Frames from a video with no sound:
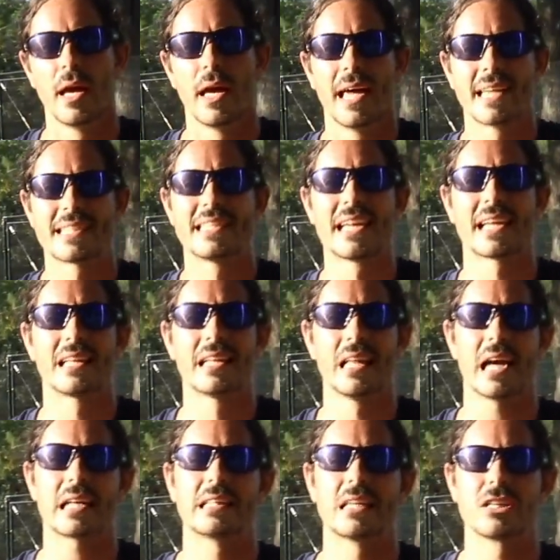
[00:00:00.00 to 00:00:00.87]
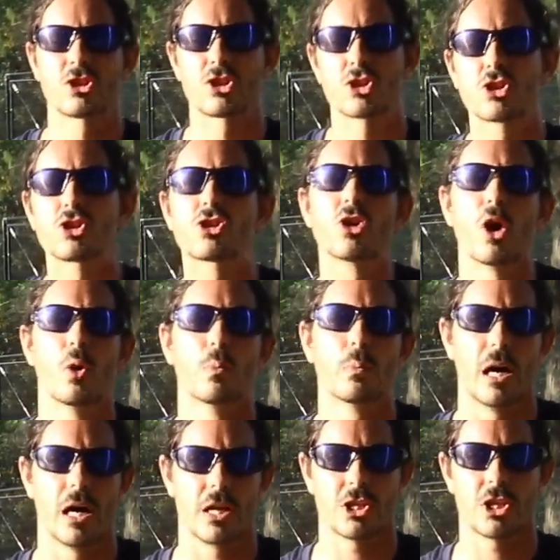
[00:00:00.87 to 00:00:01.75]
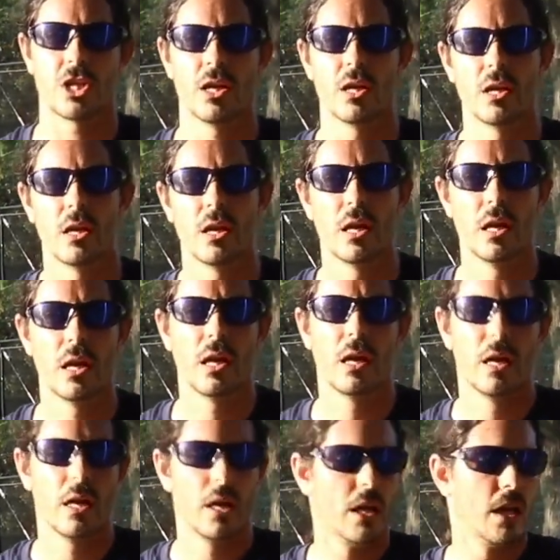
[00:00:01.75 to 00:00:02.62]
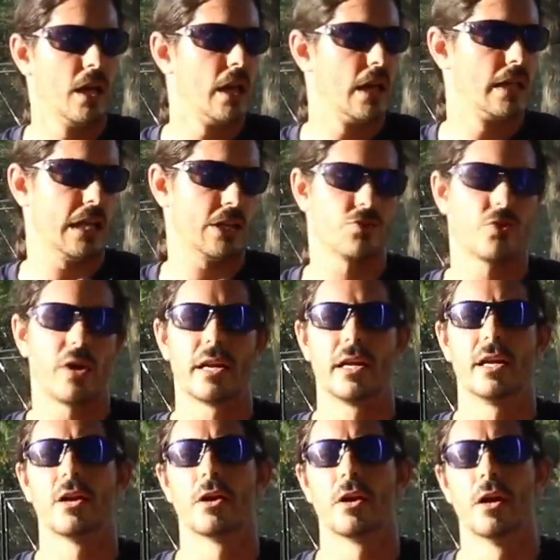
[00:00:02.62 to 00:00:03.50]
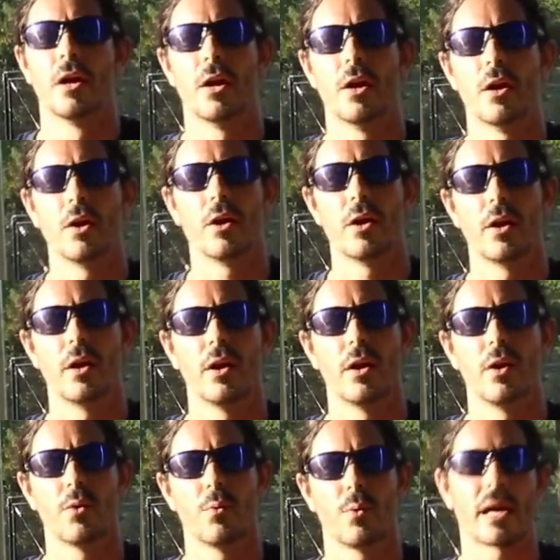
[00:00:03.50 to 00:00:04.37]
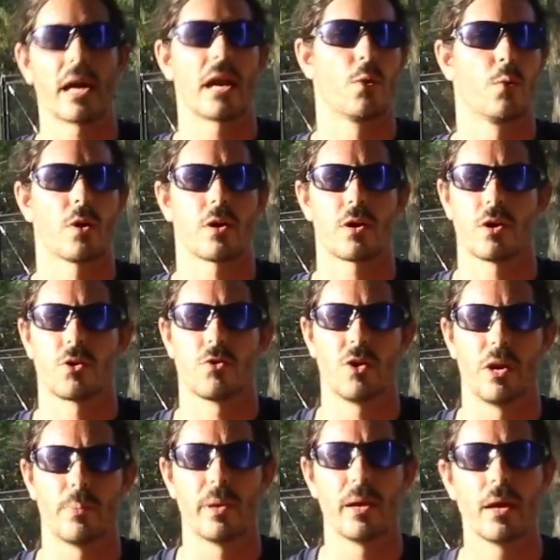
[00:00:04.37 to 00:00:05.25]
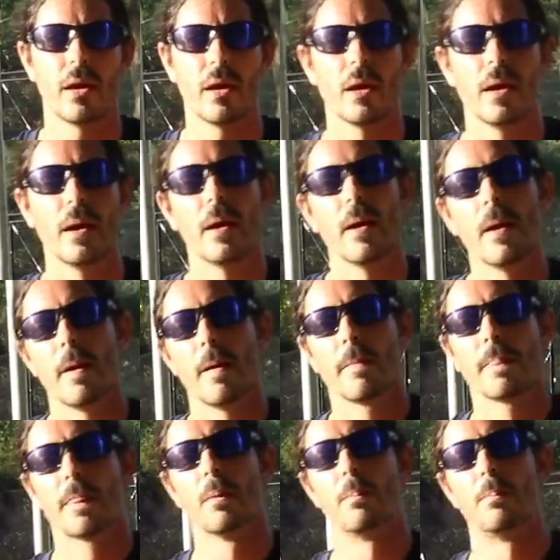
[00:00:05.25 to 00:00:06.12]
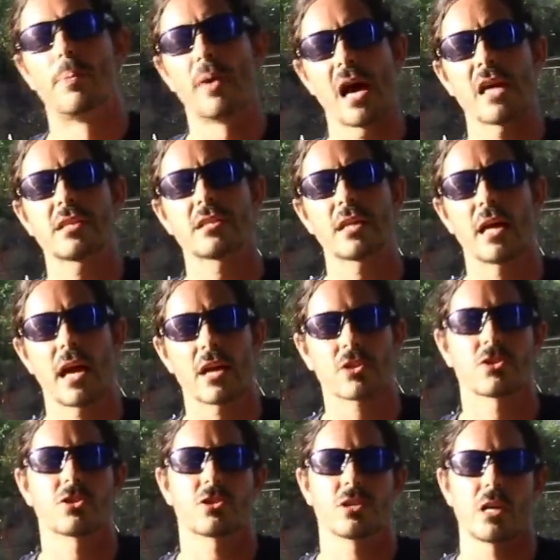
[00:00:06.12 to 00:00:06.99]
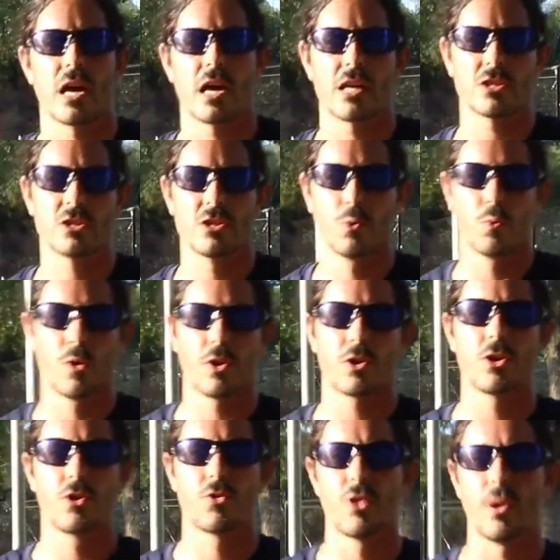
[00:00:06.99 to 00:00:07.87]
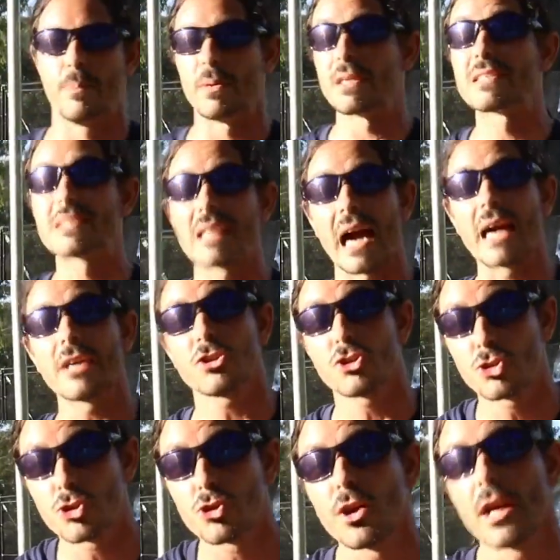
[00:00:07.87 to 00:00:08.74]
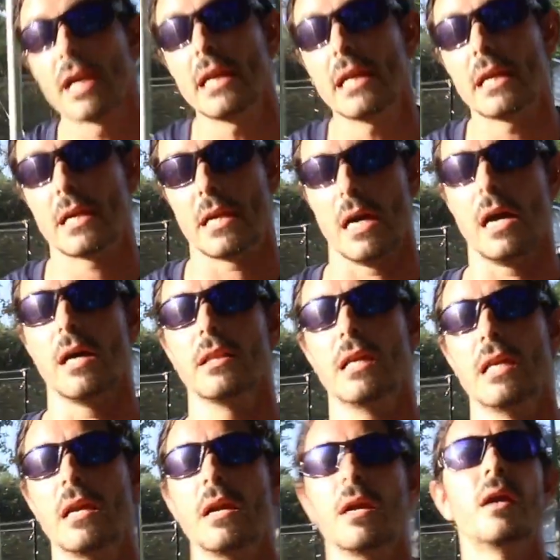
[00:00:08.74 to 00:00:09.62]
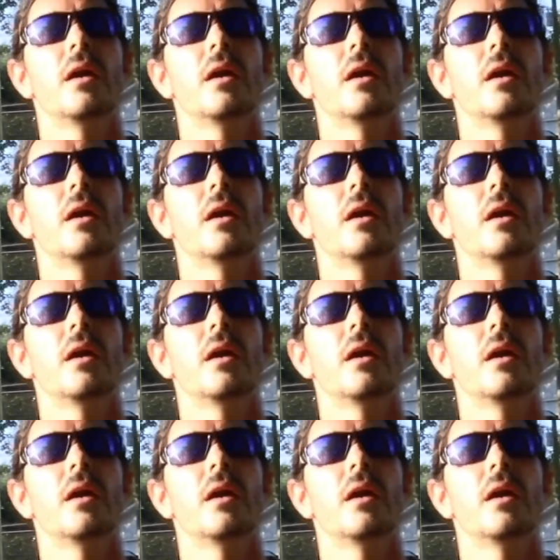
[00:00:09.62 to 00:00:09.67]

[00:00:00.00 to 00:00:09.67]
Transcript: It's neglected so much. And that's right here. We gotta work our grip. The best exercise to work your grip besides training collie